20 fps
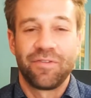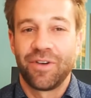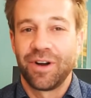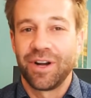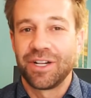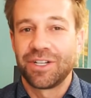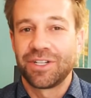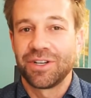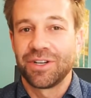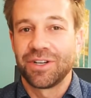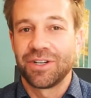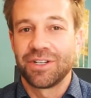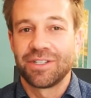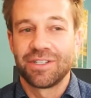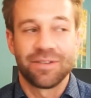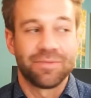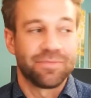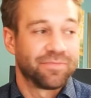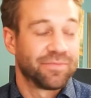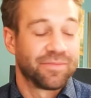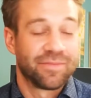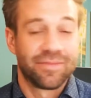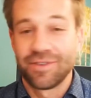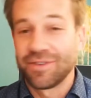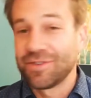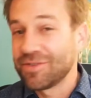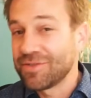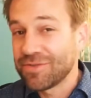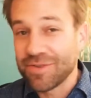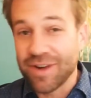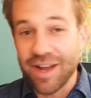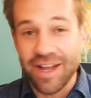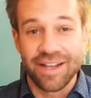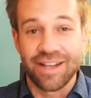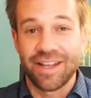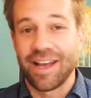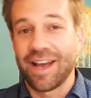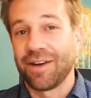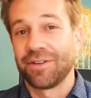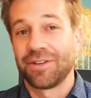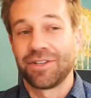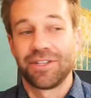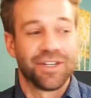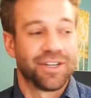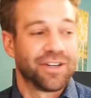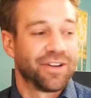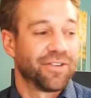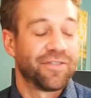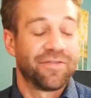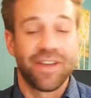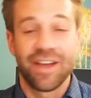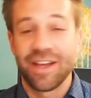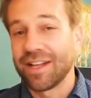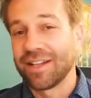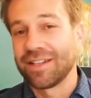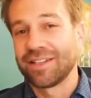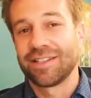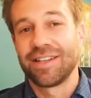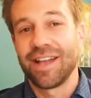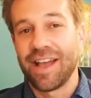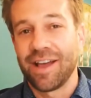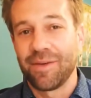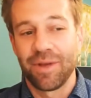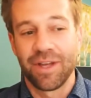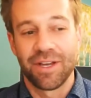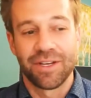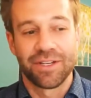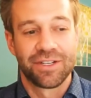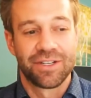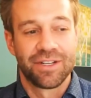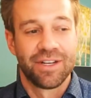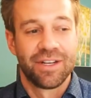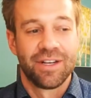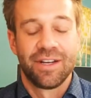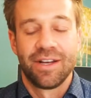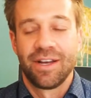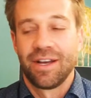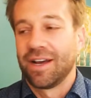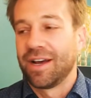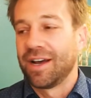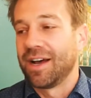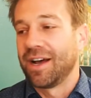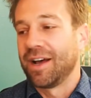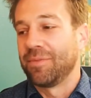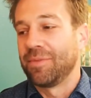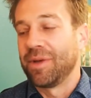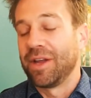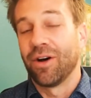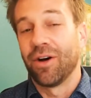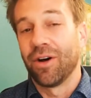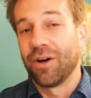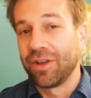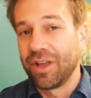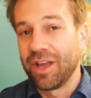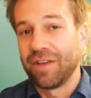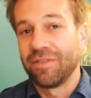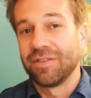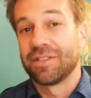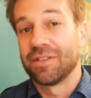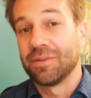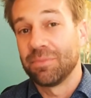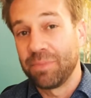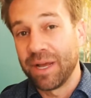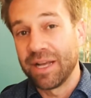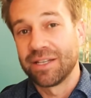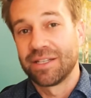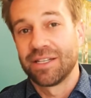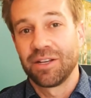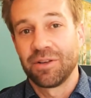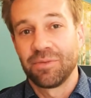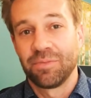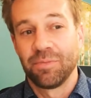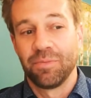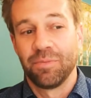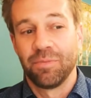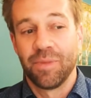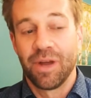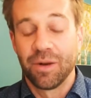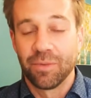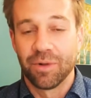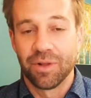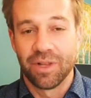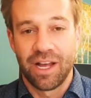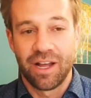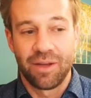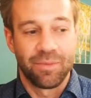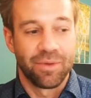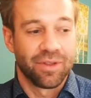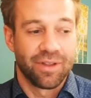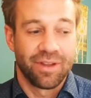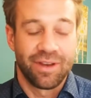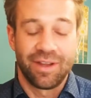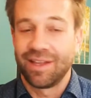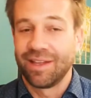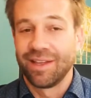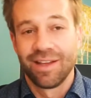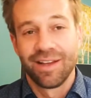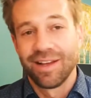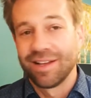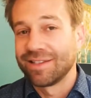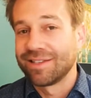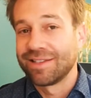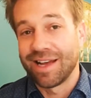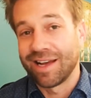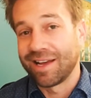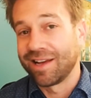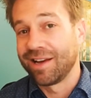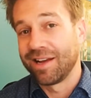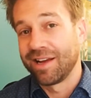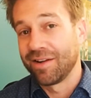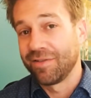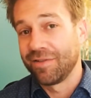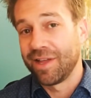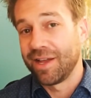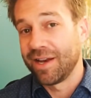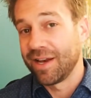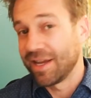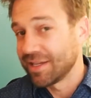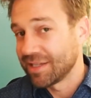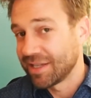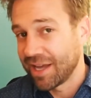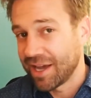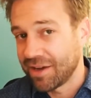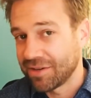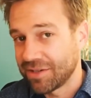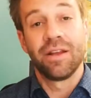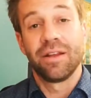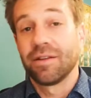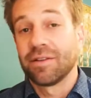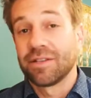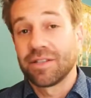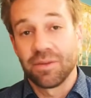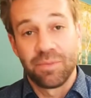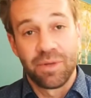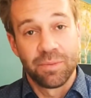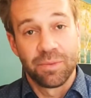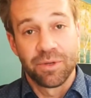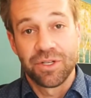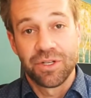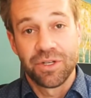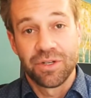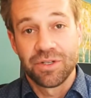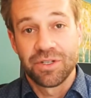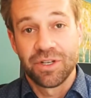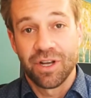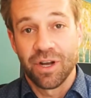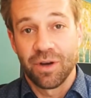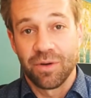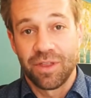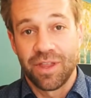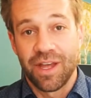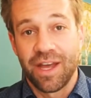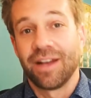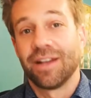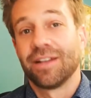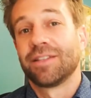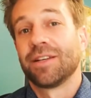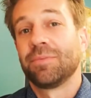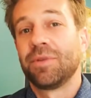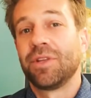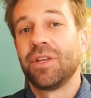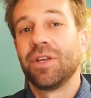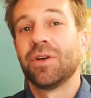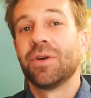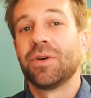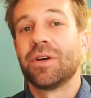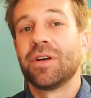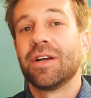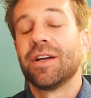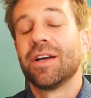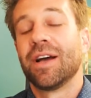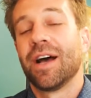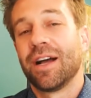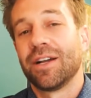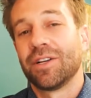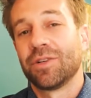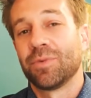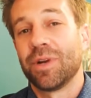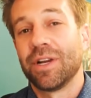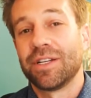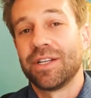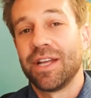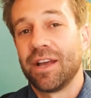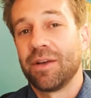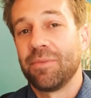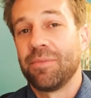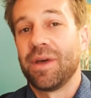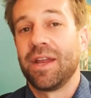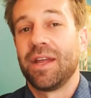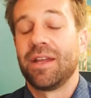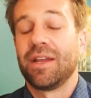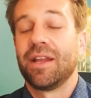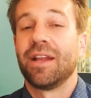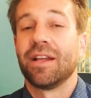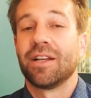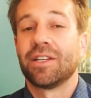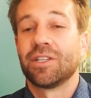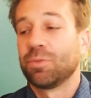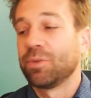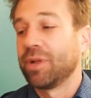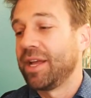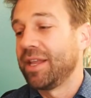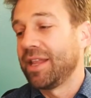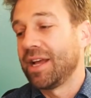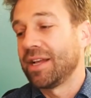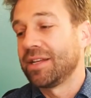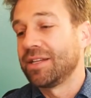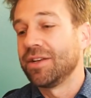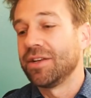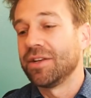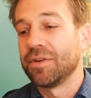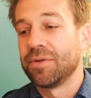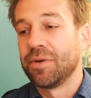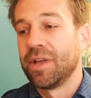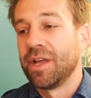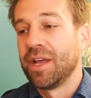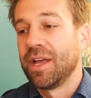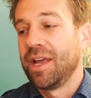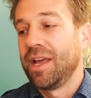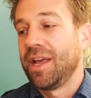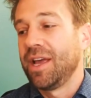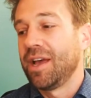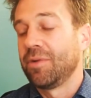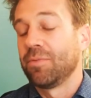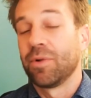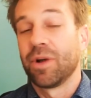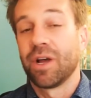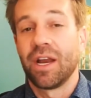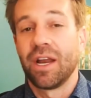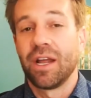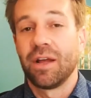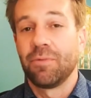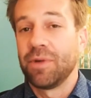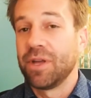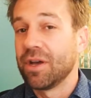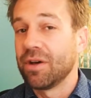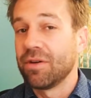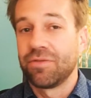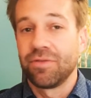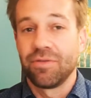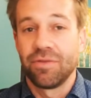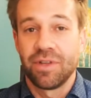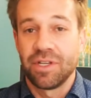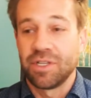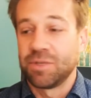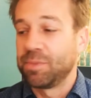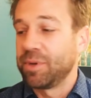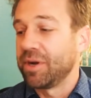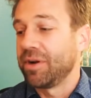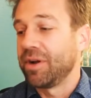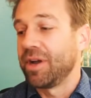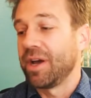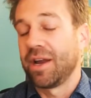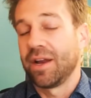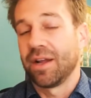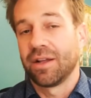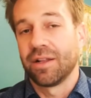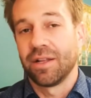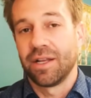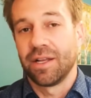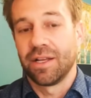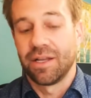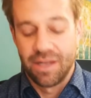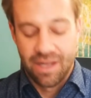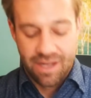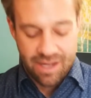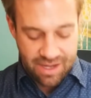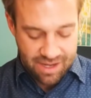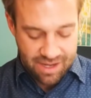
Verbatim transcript: furniture, some great couch, you know, if that gets damaged um, and all you have is the basic minimal liability, it's not gonna cover that nice couch. Some people choose to go with that. It's up to you. I just wanna take a minute and explain that to you. And we're gonna, we go through these periodically,